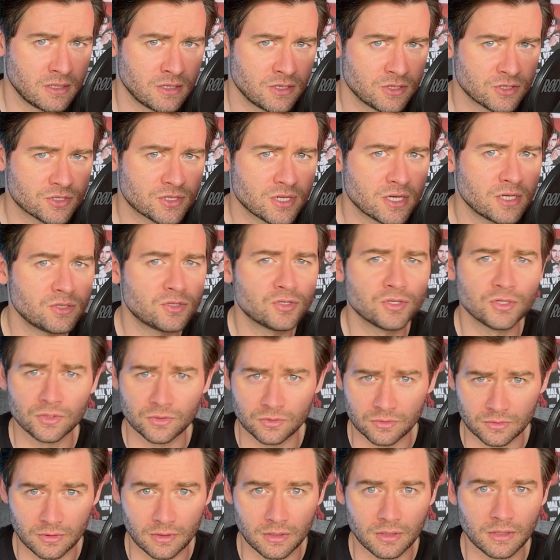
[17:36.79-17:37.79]
Stay
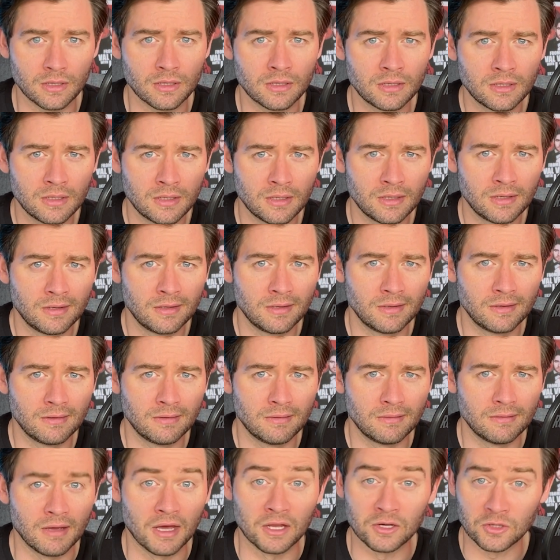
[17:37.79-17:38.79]
tuned,
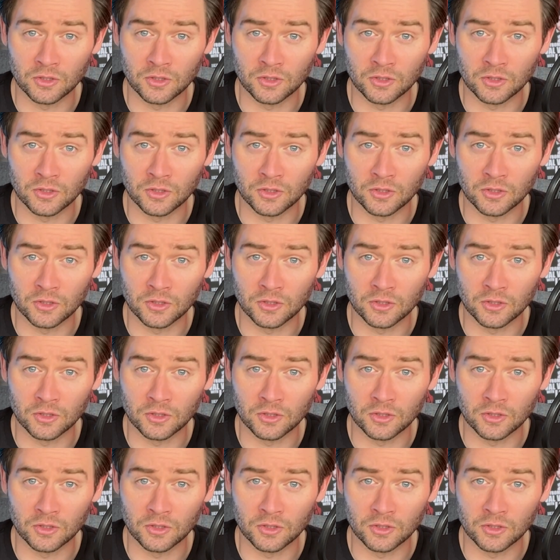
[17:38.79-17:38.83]
and